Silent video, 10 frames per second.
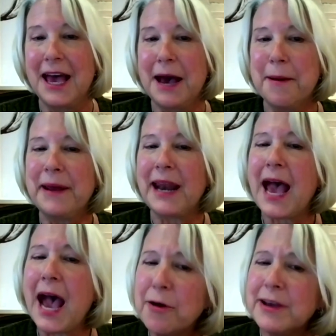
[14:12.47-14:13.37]
But
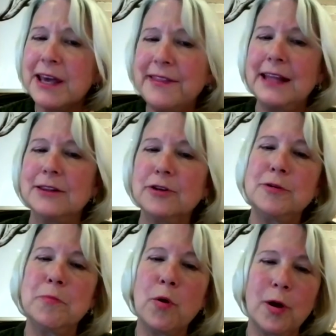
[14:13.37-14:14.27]
how can they
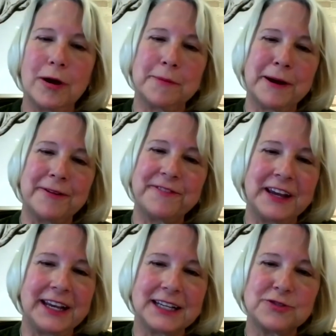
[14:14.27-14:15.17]
learn more about
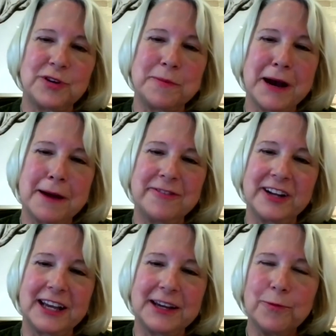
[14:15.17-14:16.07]
fighting extreme
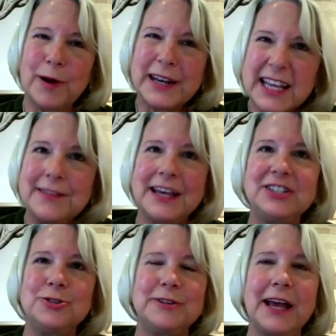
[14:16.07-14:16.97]
poverty, and what can they
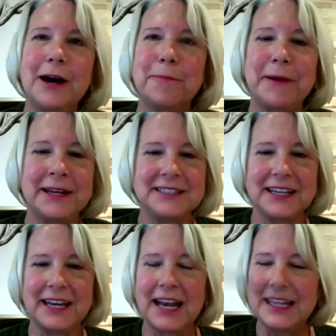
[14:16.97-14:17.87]
do to help end
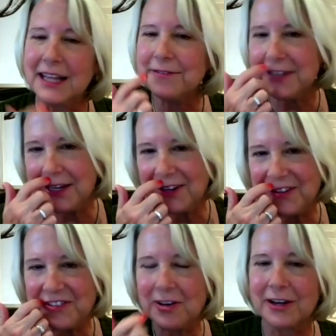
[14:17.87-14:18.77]
it? And I'd love to hear
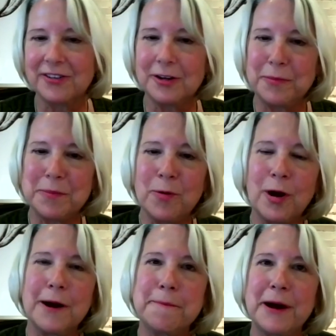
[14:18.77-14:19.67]
you talk a little bit
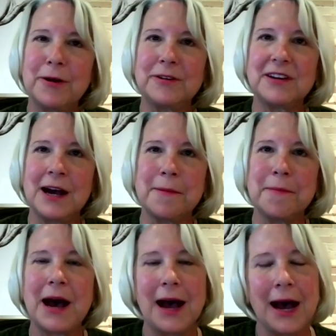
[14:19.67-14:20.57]
more about
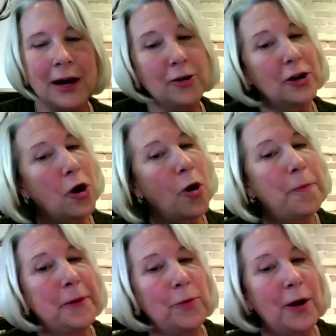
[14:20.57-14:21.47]
Hunger and
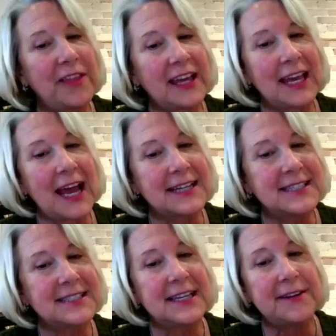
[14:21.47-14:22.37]
Hope and where they can
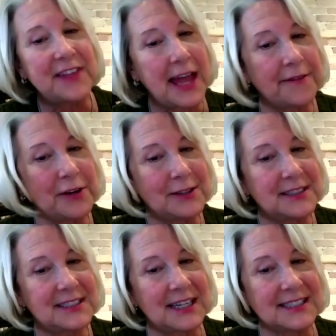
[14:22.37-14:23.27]
access it if they haven't
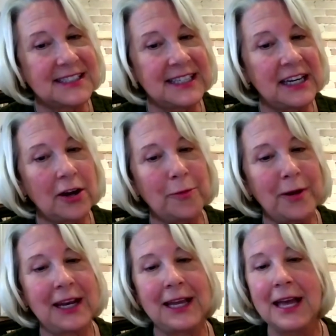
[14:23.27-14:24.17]
seen it
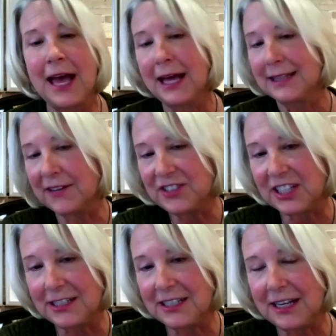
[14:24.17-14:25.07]
already. Love to
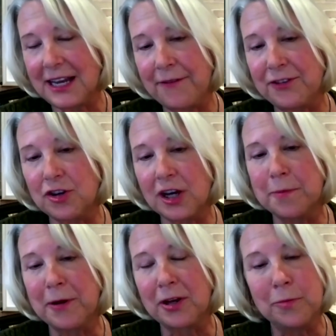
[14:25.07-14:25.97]
have you talk
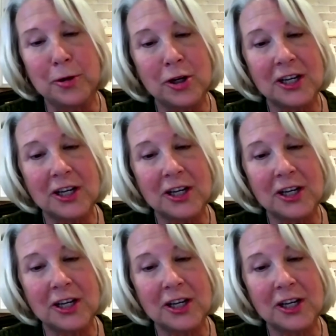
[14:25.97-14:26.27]
about your book.